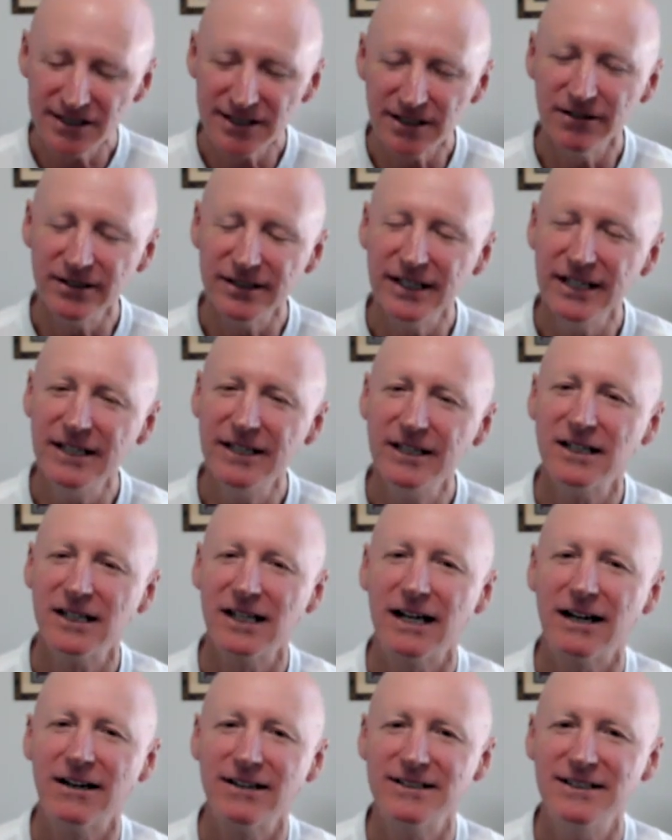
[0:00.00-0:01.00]
So I needed
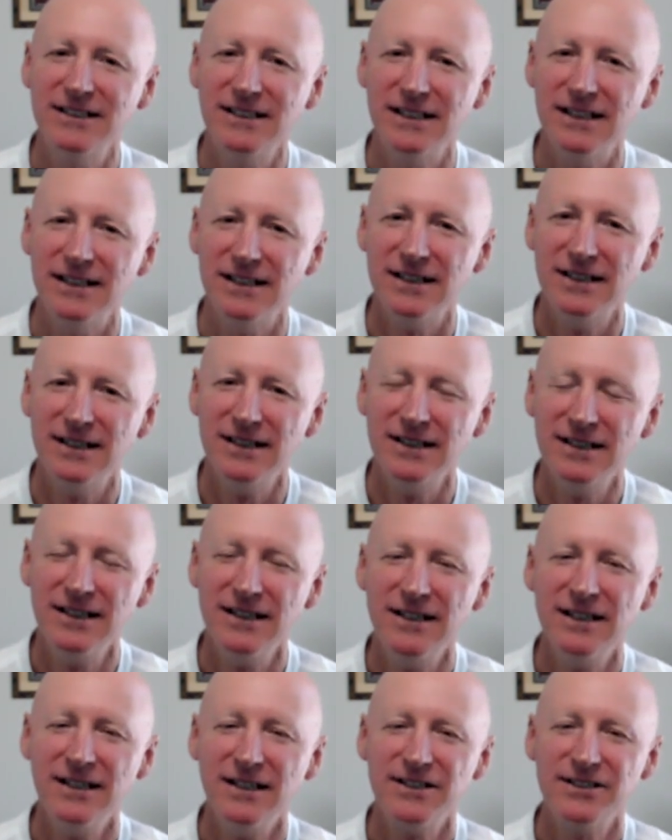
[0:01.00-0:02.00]
clarity.
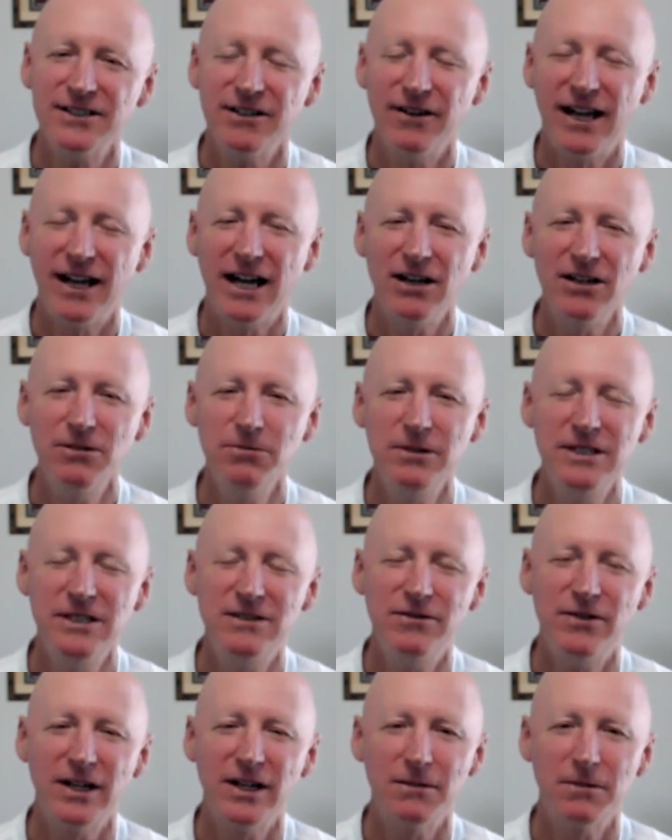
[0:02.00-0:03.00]
So how do we
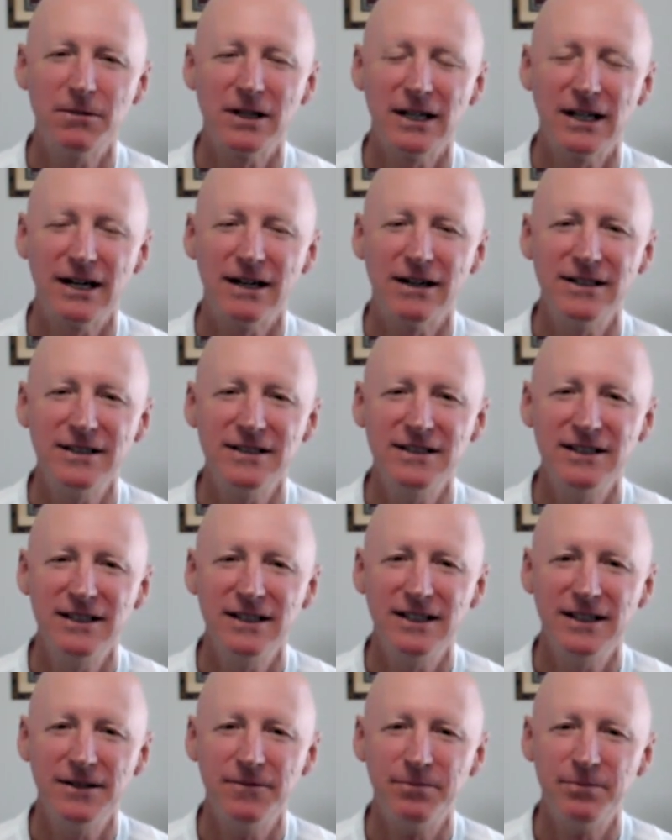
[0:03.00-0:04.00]
develop
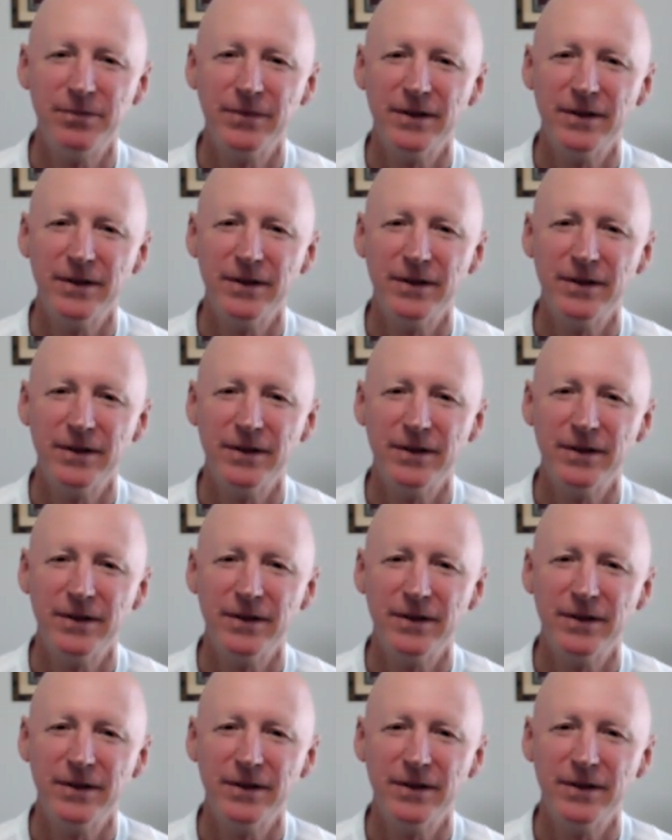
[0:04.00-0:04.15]
clarity?